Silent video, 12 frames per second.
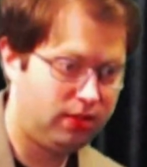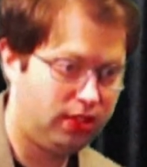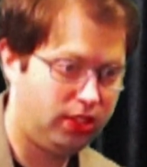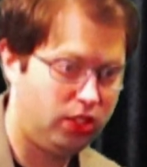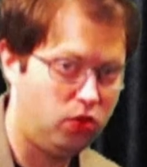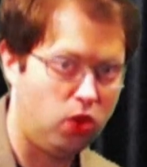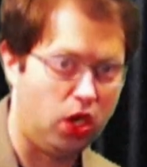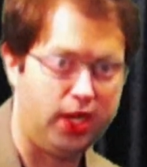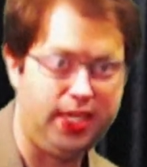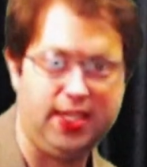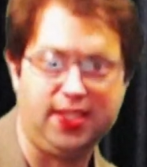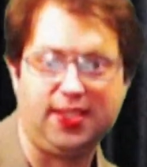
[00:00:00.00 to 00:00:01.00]
you are
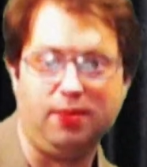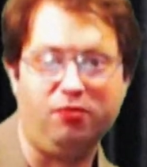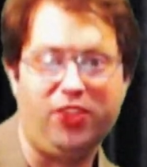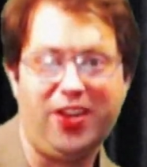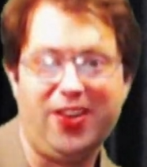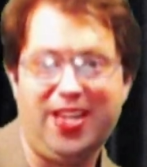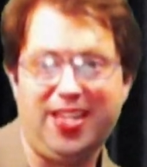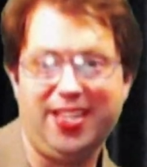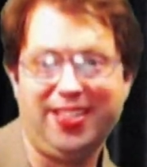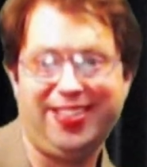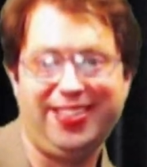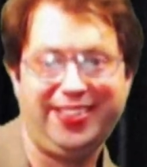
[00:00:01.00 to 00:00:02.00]
into some very
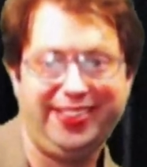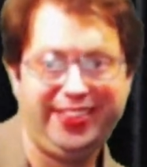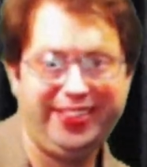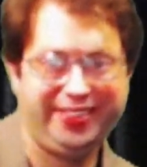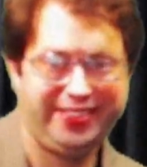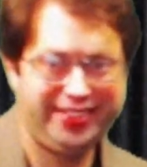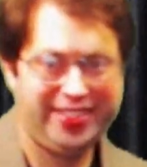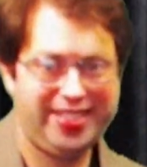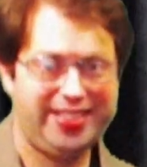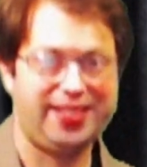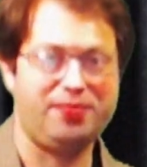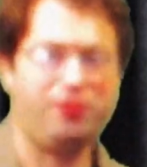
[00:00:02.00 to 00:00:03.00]

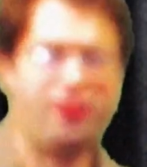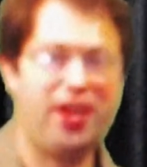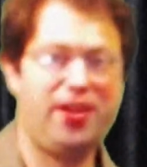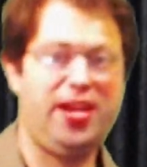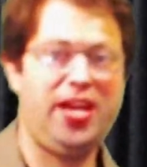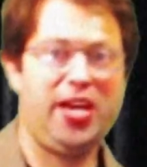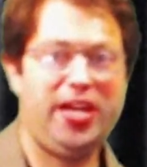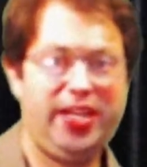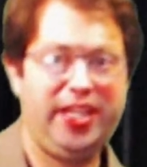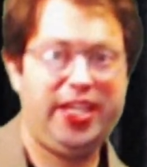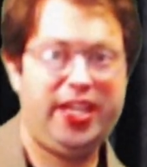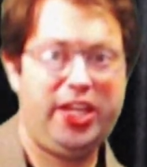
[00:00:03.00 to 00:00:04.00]
some very
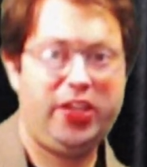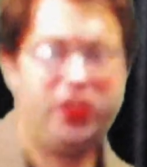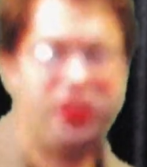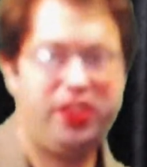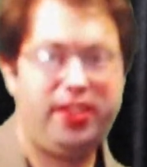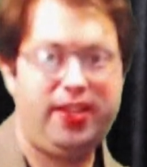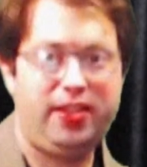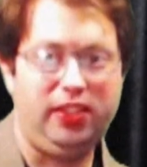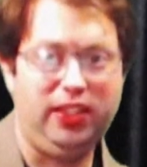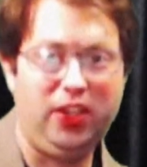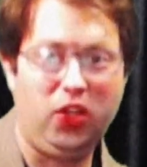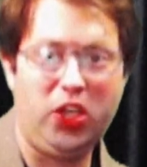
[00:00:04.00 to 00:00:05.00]

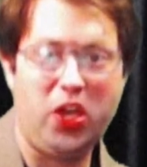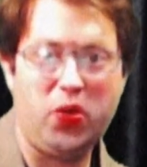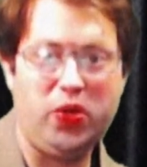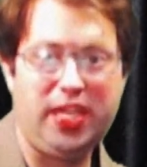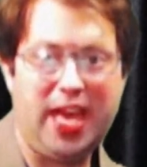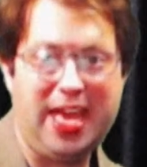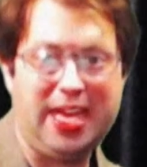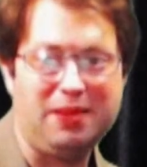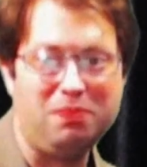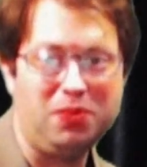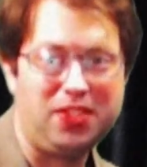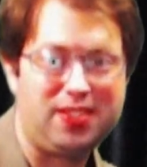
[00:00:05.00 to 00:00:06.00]
little known
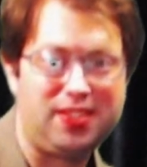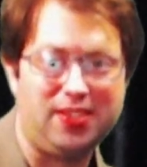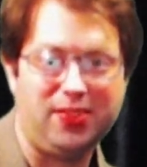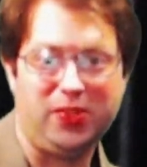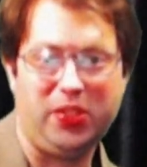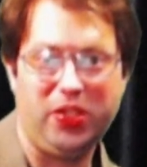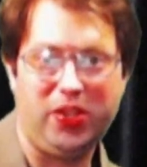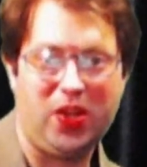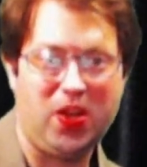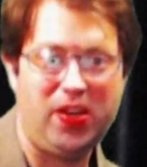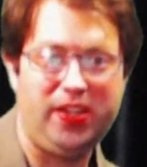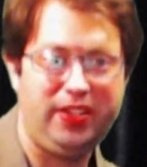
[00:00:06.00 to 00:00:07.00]
games. So good
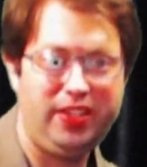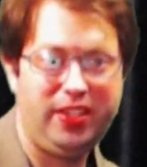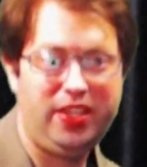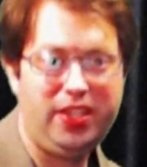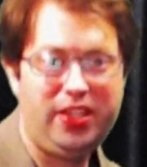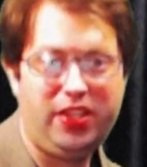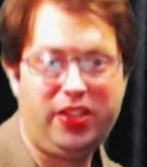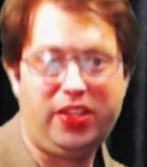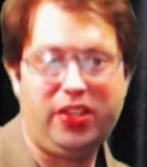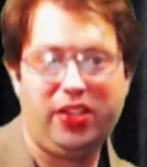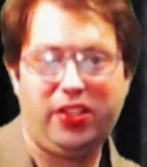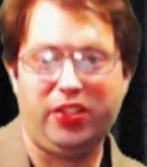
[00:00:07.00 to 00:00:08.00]
on
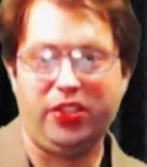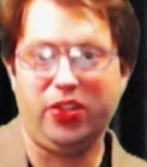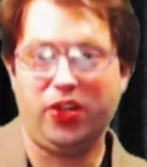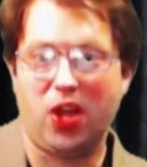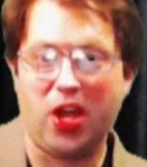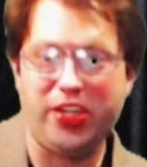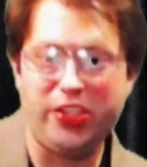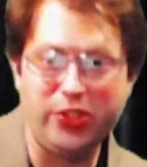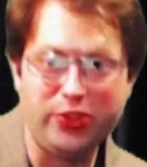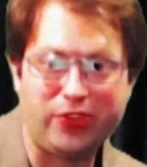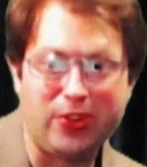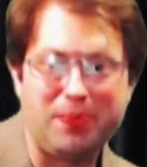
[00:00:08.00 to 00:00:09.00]
good on you
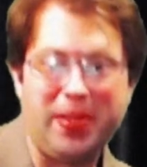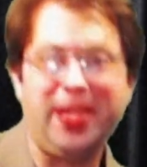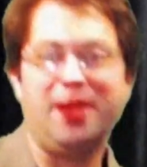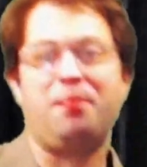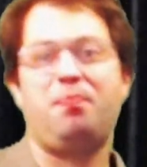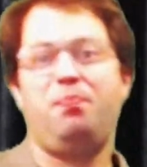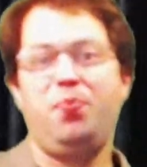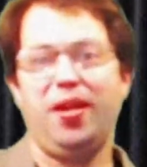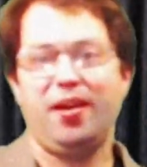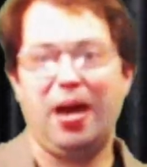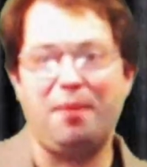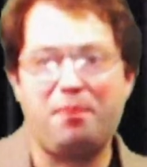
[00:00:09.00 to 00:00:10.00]
for being a
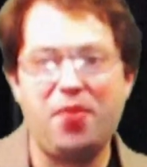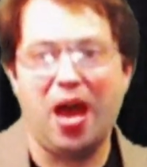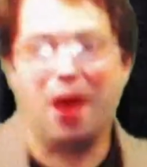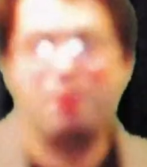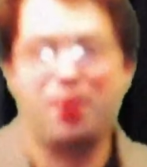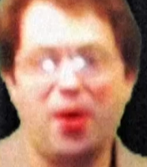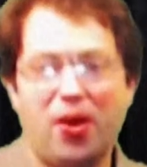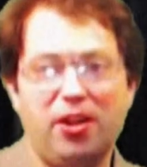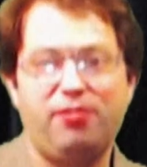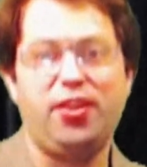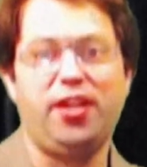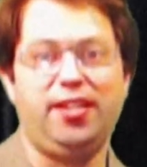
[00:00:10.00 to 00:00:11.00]
a, a part of
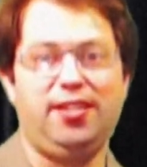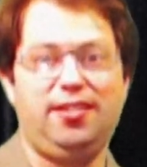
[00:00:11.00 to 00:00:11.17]
the.